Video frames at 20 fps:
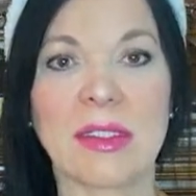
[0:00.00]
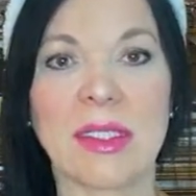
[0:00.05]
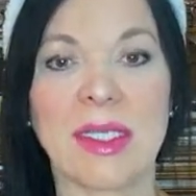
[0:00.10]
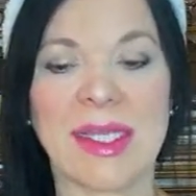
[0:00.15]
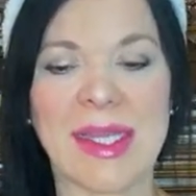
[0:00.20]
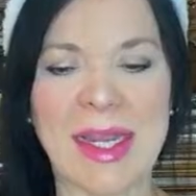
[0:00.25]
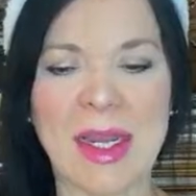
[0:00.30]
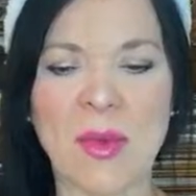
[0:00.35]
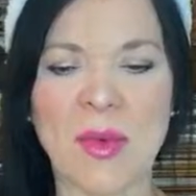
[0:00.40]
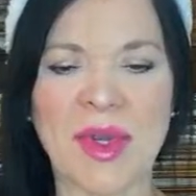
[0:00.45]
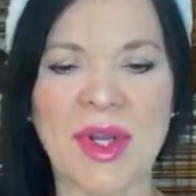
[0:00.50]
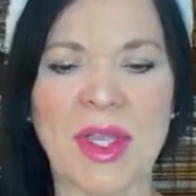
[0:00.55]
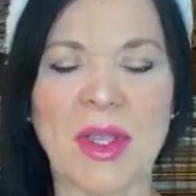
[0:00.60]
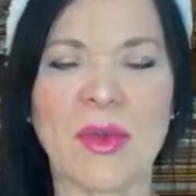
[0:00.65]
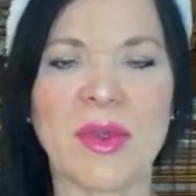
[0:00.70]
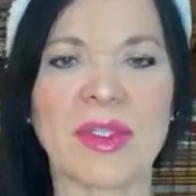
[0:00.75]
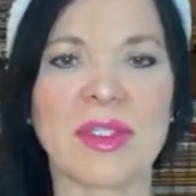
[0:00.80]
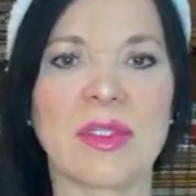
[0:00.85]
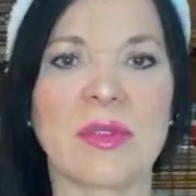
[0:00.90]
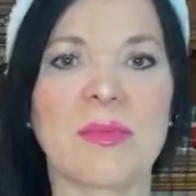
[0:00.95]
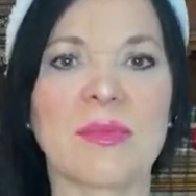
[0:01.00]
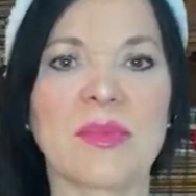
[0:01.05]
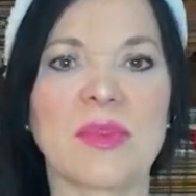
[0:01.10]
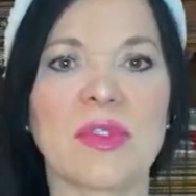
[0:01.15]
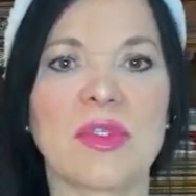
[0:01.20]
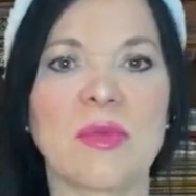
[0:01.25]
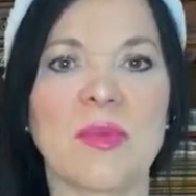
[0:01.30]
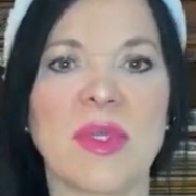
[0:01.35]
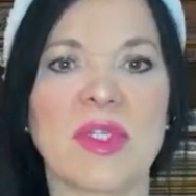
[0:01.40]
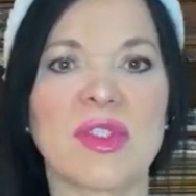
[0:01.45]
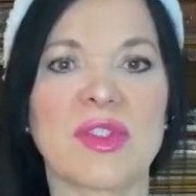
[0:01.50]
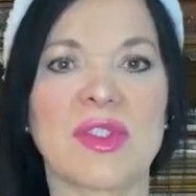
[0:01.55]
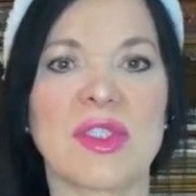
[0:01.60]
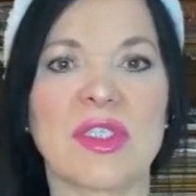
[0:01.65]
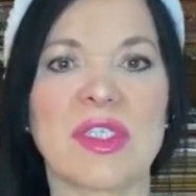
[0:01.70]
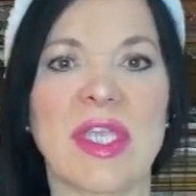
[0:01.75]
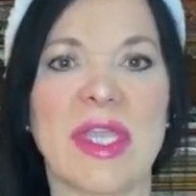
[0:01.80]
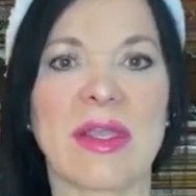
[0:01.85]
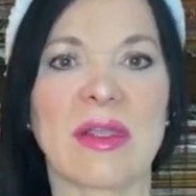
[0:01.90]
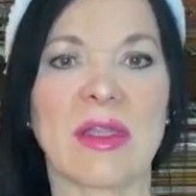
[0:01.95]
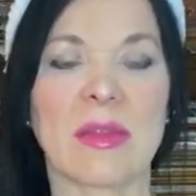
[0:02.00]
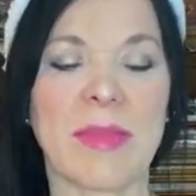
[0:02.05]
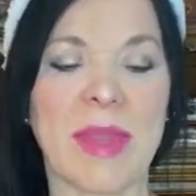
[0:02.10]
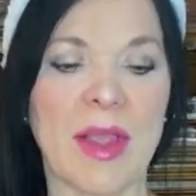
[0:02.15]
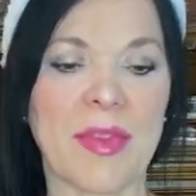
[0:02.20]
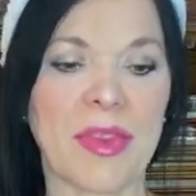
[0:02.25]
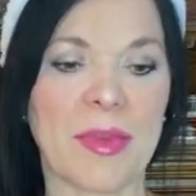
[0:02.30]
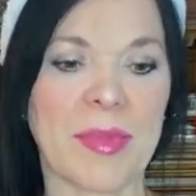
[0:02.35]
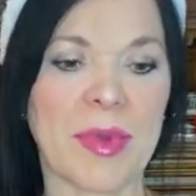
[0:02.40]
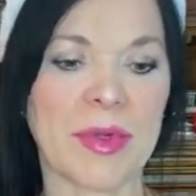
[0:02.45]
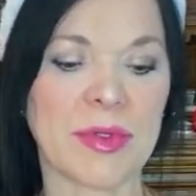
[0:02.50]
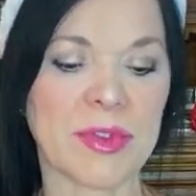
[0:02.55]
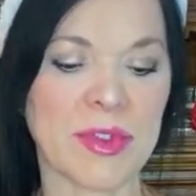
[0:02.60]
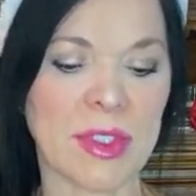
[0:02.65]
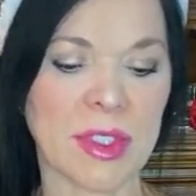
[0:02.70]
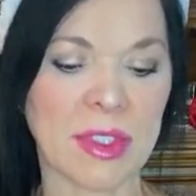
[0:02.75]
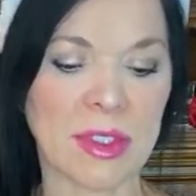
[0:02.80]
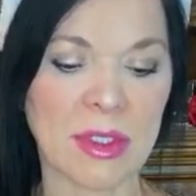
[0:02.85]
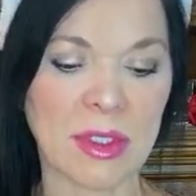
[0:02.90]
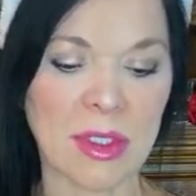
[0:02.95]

And I don't want to go into too much detail about the person,